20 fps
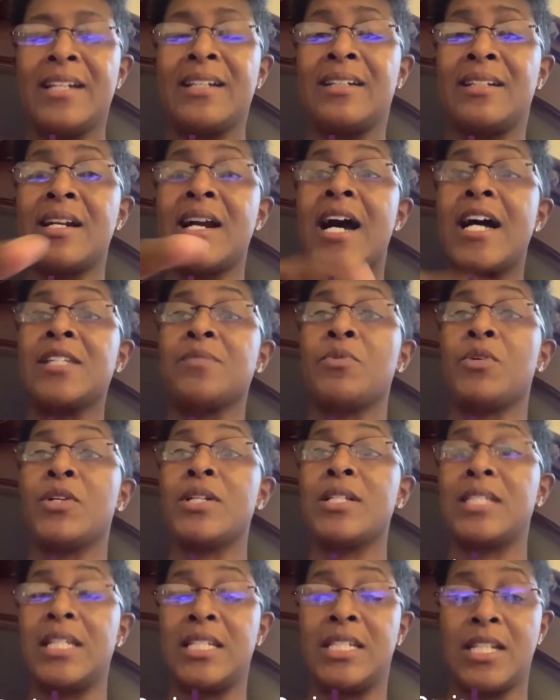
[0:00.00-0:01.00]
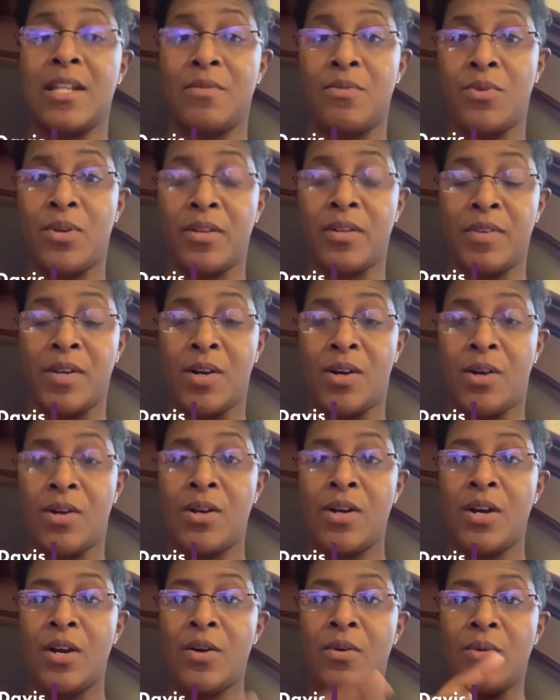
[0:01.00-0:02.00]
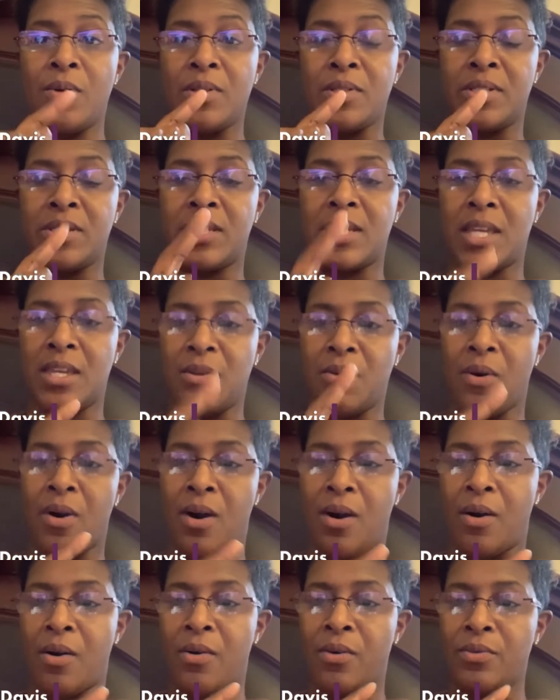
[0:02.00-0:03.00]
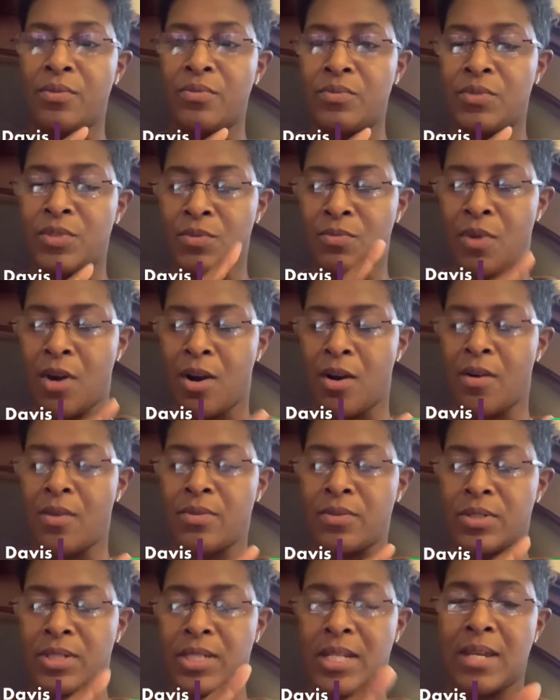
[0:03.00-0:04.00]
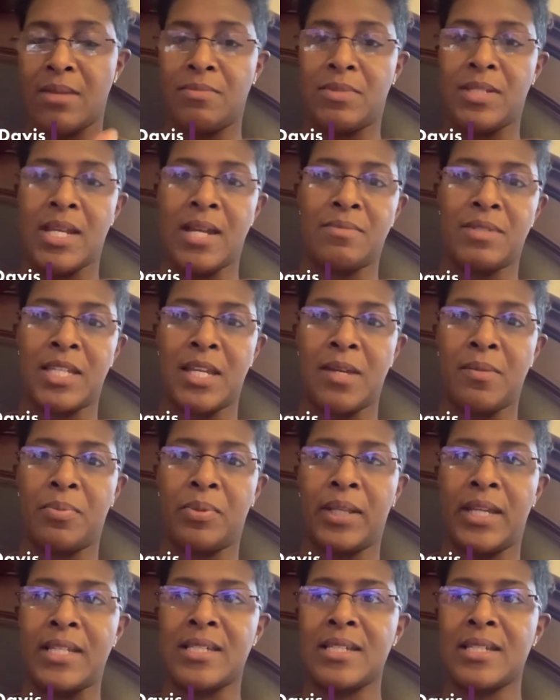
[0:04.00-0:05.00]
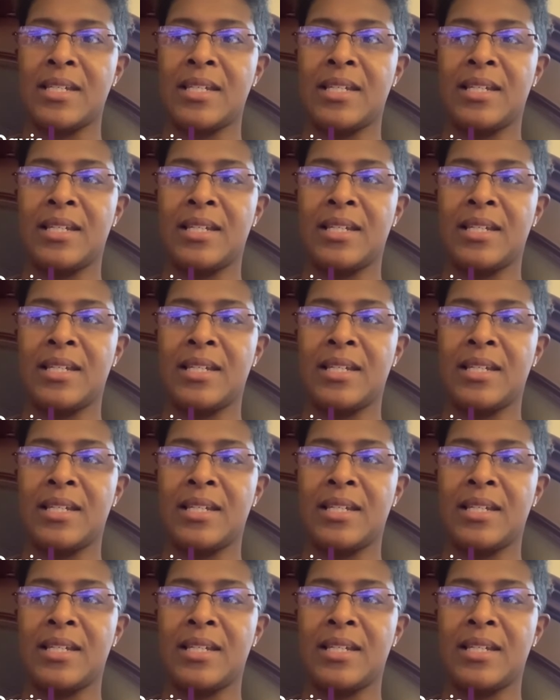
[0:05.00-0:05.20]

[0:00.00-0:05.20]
Good God's. morning to each and every one of y'all. We'll see you all tomorrow, same time, same place.